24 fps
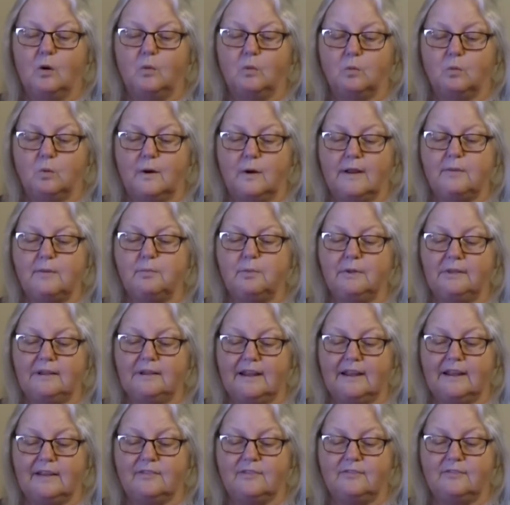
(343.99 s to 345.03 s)
We
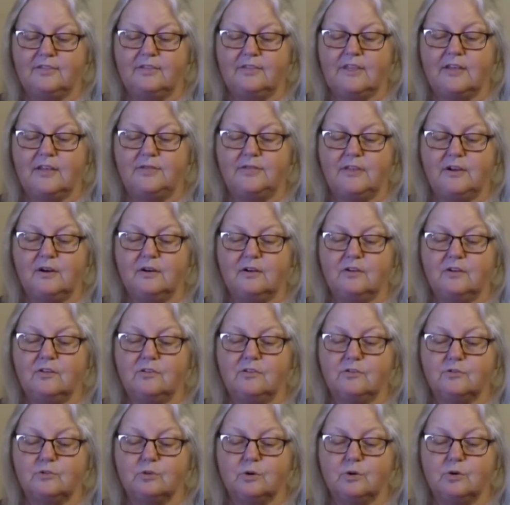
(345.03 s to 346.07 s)
believe that there
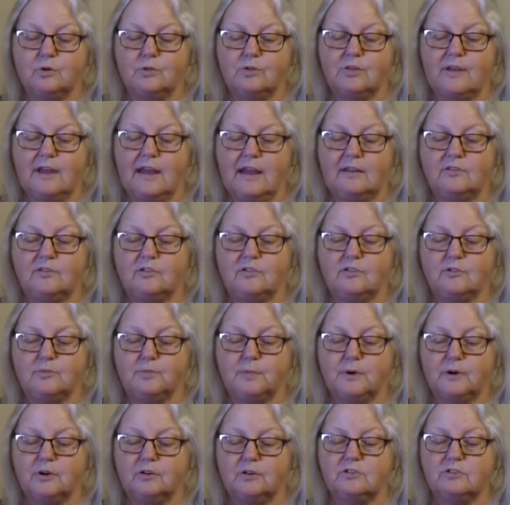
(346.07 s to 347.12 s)
is truth and
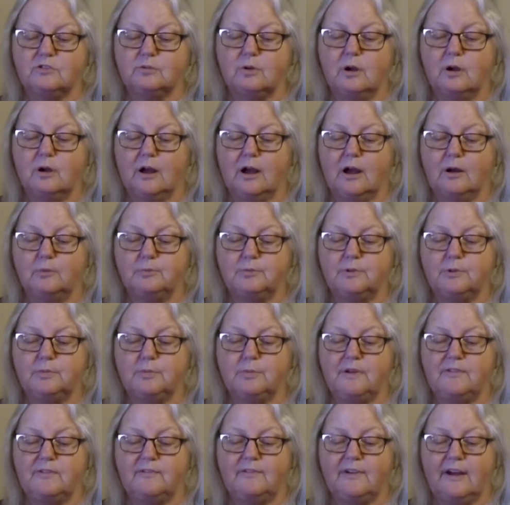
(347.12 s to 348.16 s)
spiritual help to
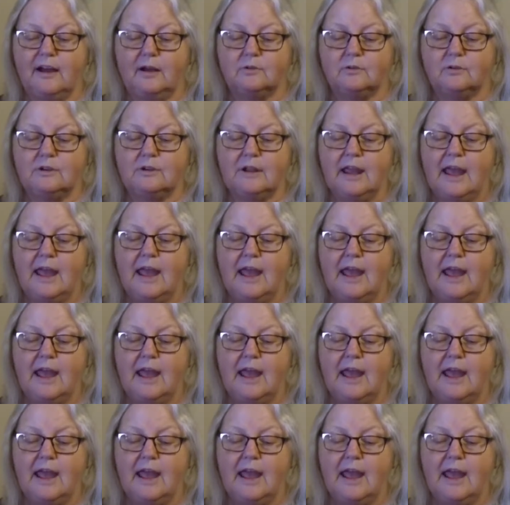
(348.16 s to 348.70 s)
be found